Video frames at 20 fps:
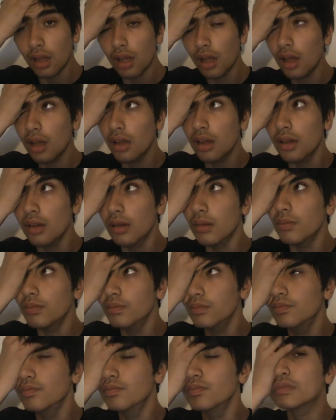
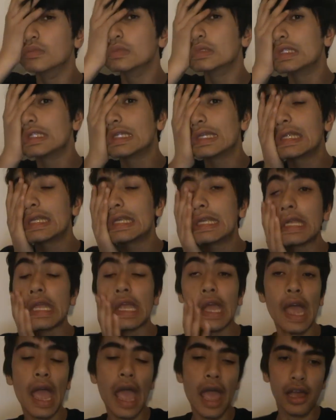Um,
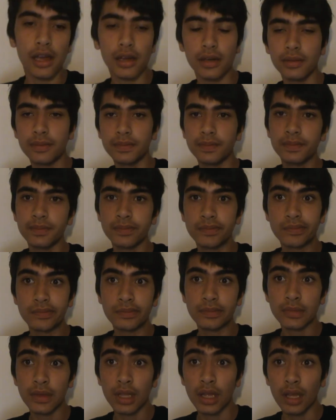yeah.
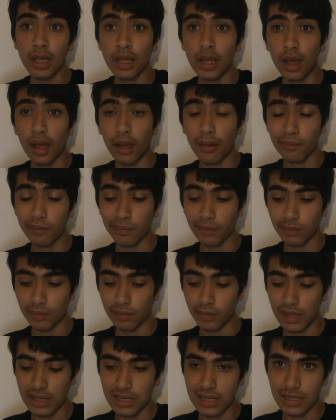Um,
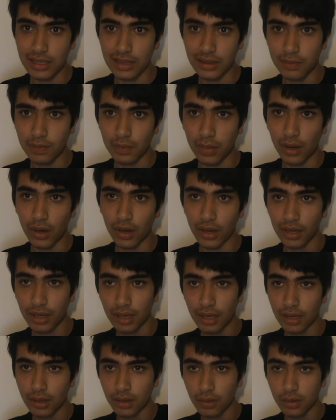this is bye
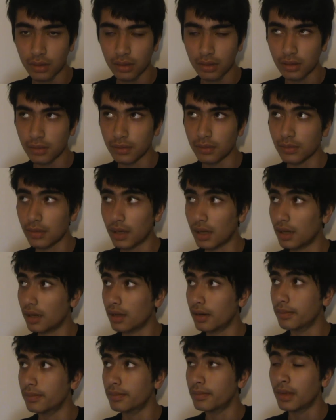now.
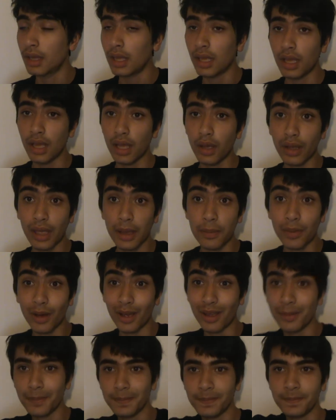Um, okay, bye.